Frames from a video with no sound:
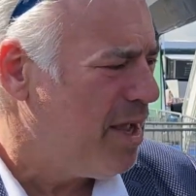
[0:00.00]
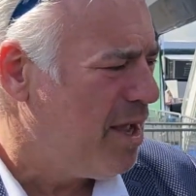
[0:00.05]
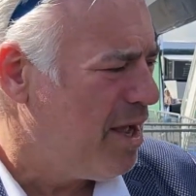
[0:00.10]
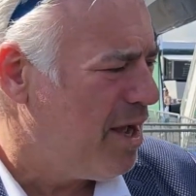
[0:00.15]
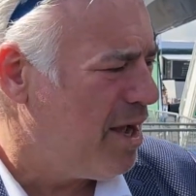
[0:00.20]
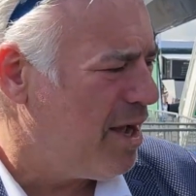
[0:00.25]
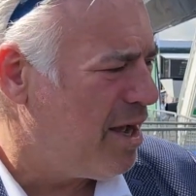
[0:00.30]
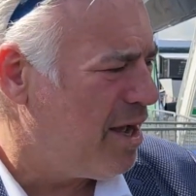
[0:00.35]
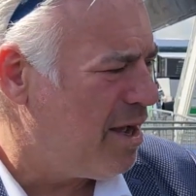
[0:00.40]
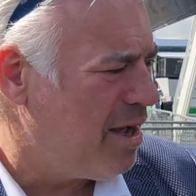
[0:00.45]

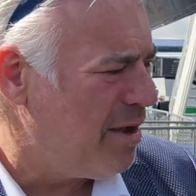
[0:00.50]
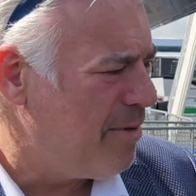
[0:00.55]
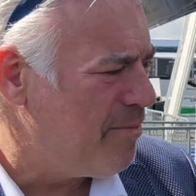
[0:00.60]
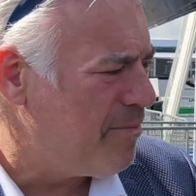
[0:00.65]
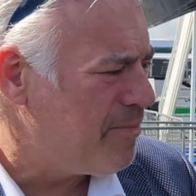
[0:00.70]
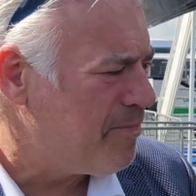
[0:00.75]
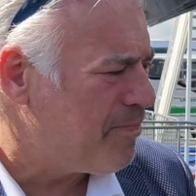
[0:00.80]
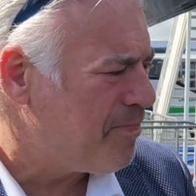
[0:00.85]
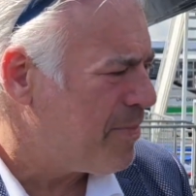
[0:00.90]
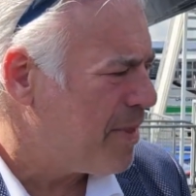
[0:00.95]

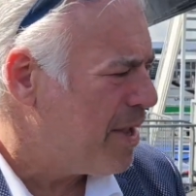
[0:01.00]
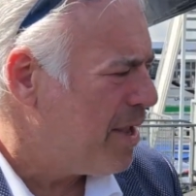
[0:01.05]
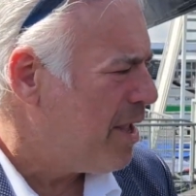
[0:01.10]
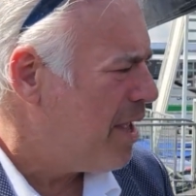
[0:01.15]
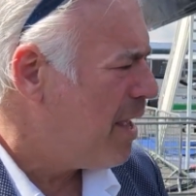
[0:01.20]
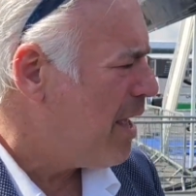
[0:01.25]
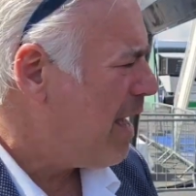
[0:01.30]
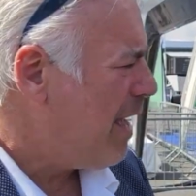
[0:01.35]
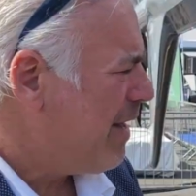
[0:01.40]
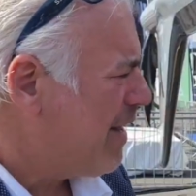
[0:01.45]

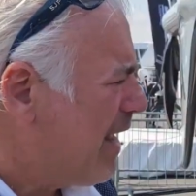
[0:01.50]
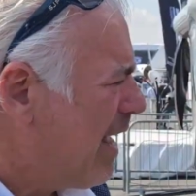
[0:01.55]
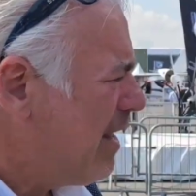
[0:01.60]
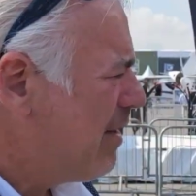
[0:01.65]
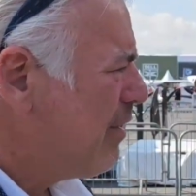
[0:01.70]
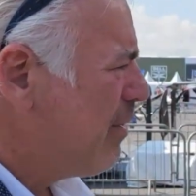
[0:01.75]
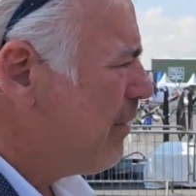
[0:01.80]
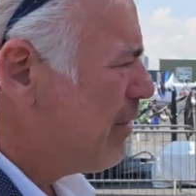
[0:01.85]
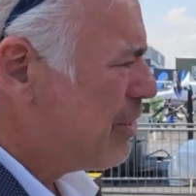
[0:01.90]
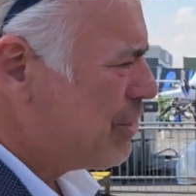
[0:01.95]
And again,
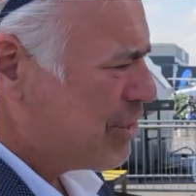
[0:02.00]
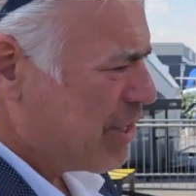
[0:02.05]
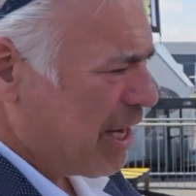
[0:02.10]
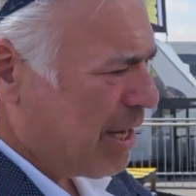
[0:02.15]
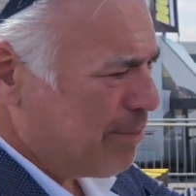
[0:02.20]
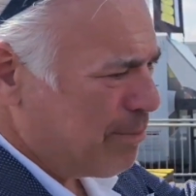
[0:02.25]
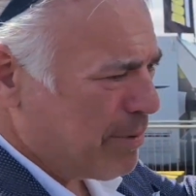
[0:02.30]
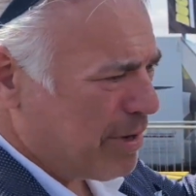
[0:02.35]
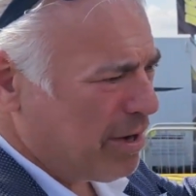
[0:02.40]
the shape